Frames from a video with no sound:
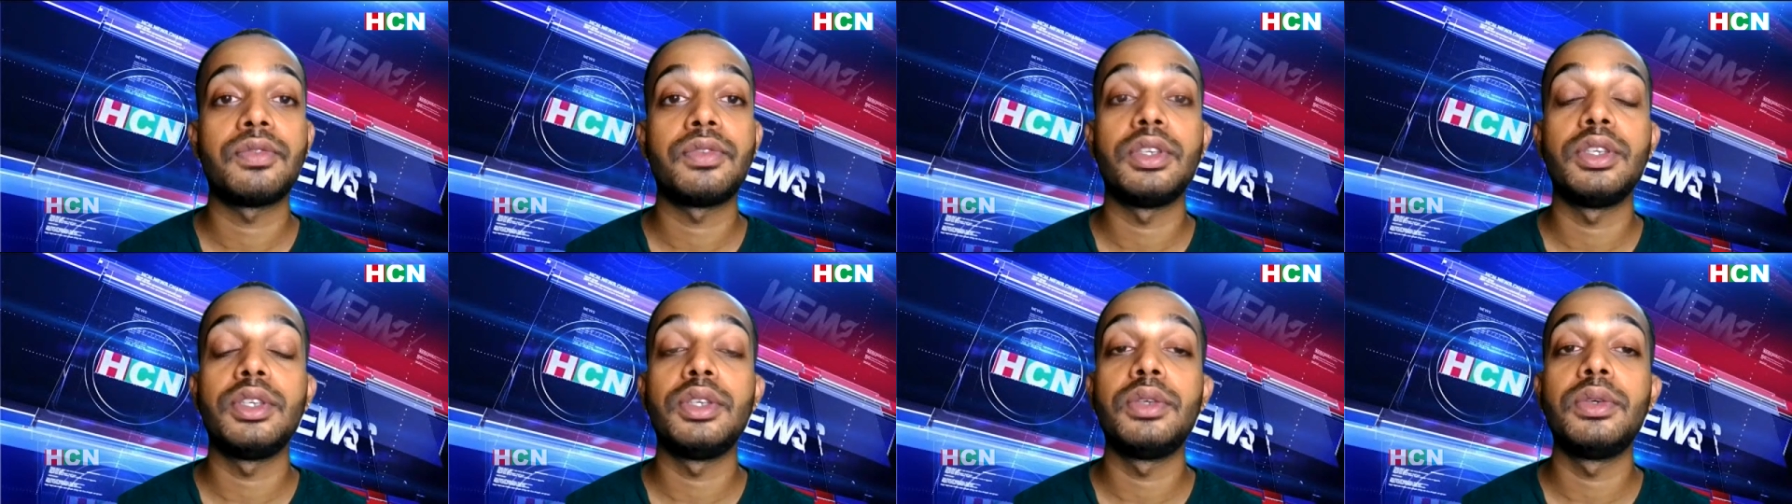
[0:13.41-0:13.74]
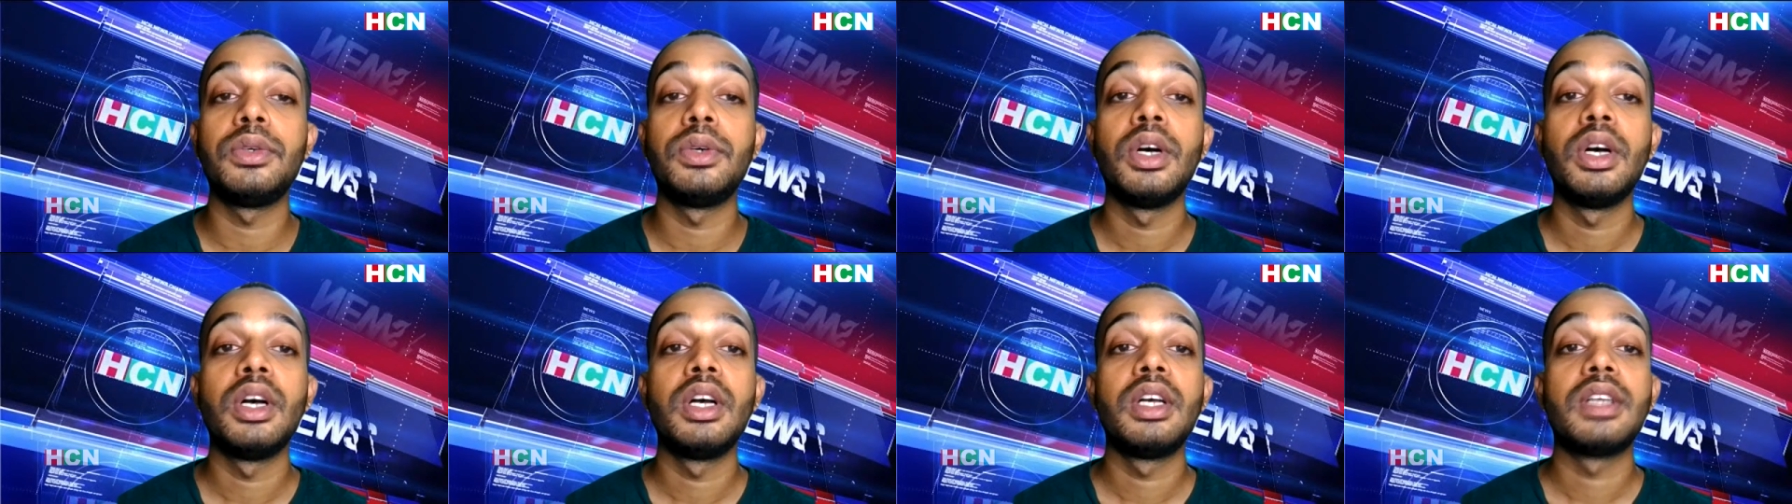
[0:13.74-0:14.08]

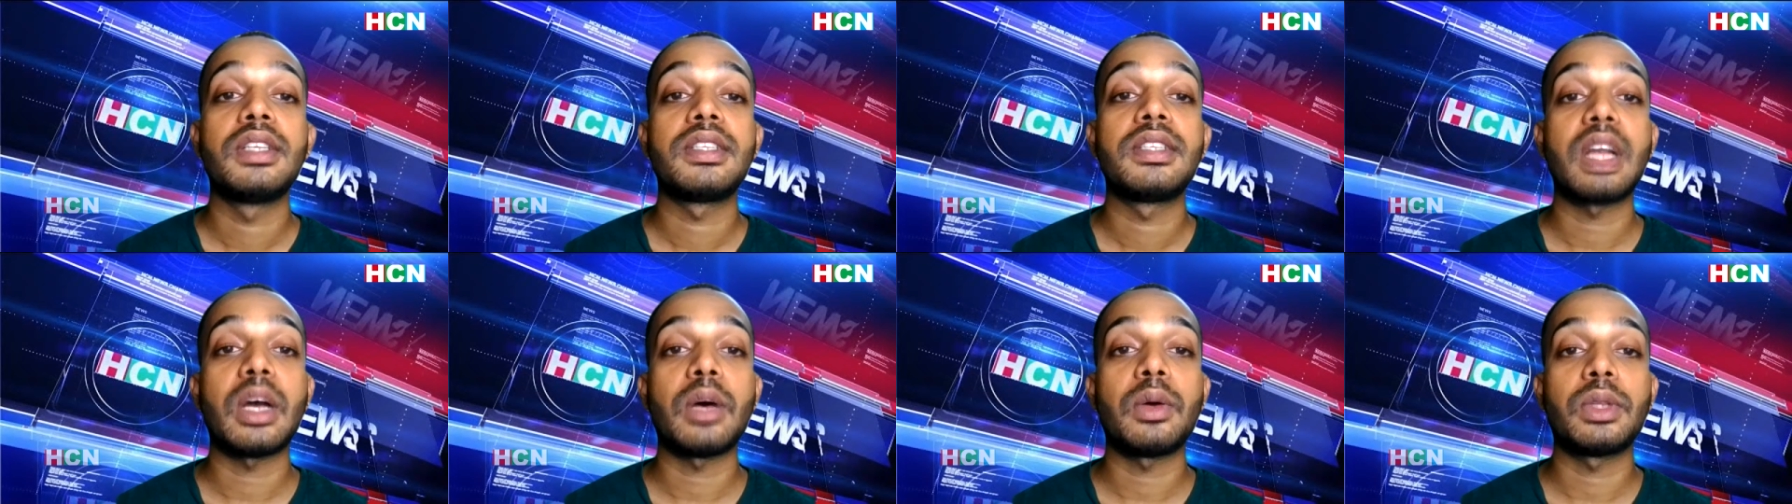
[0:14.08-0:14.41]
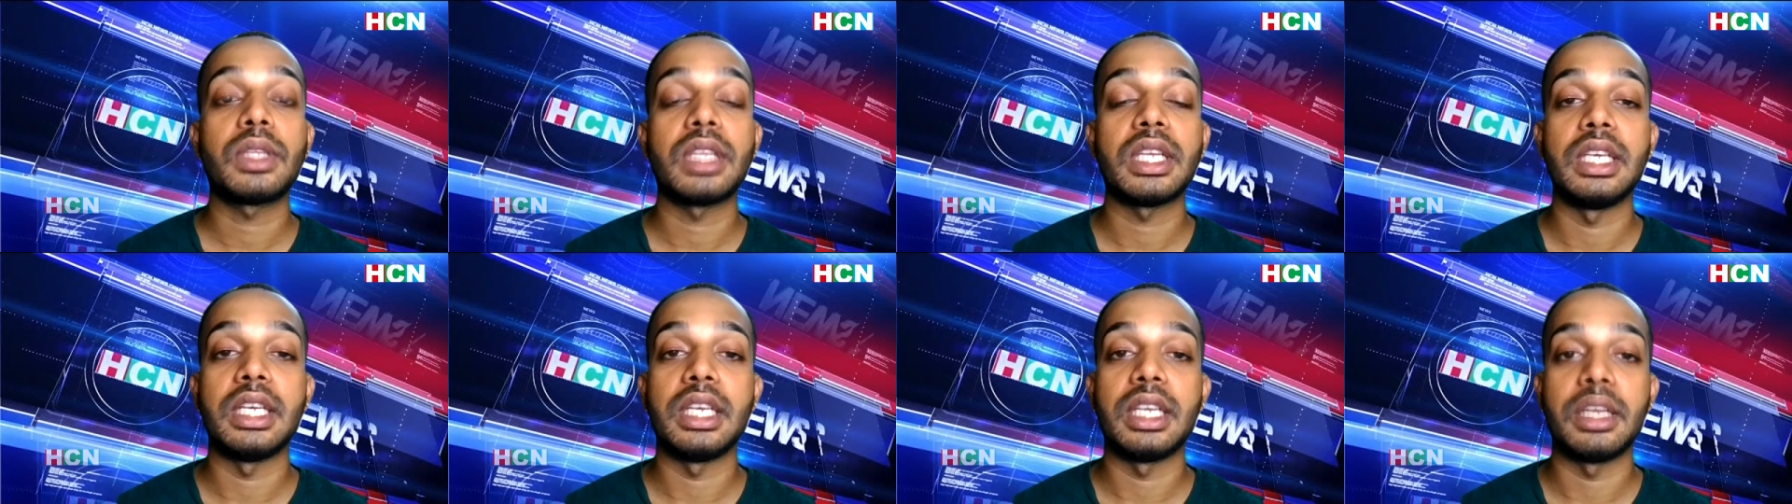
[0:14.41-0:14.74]
few
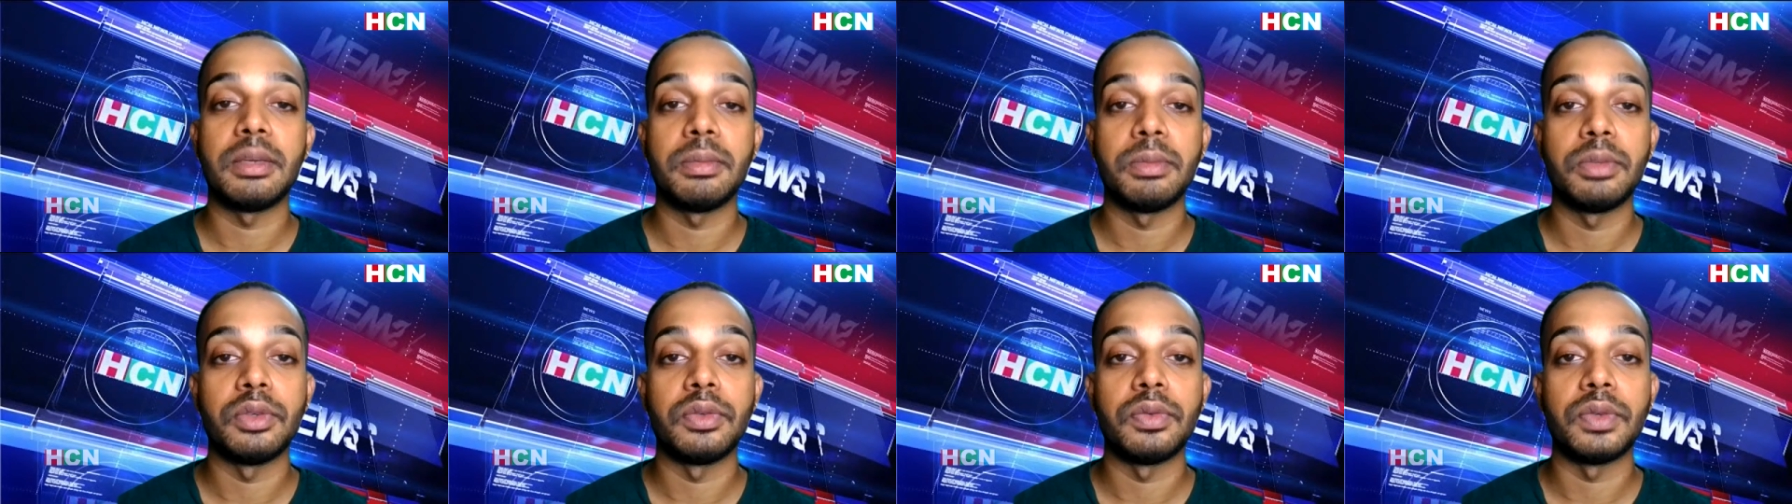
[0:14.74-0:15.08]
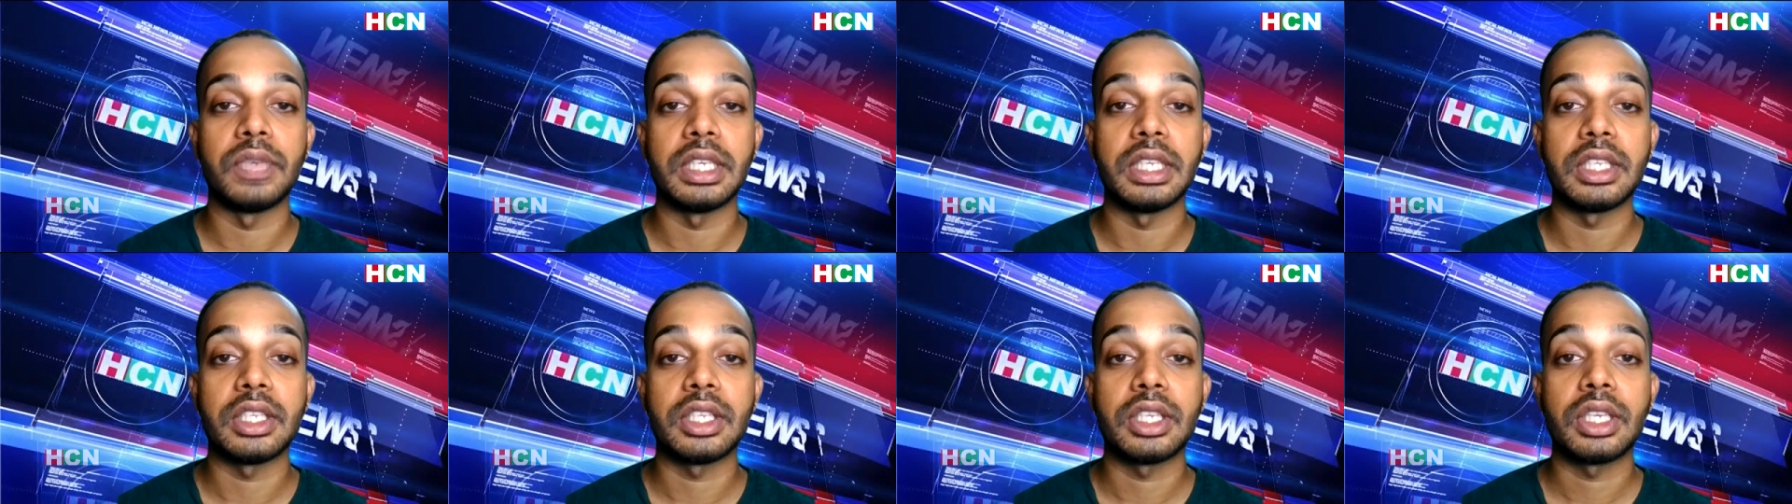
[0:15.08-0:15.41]
South Indian
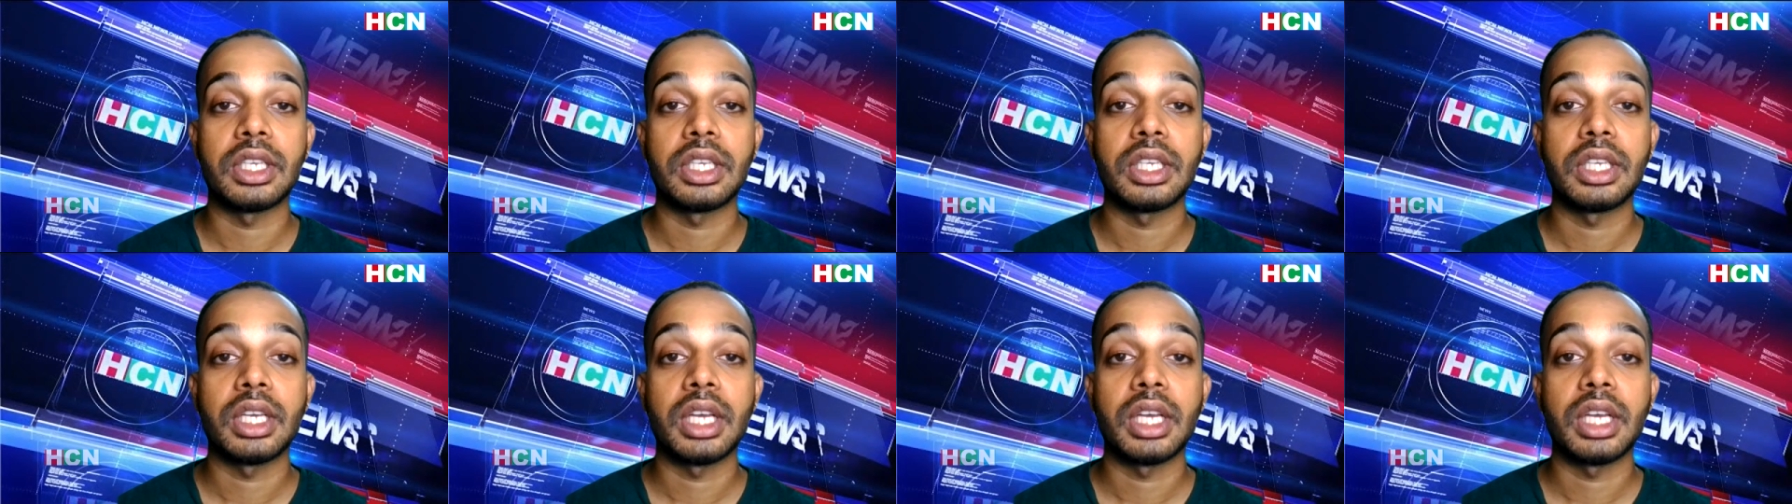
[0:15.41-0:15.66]
movies.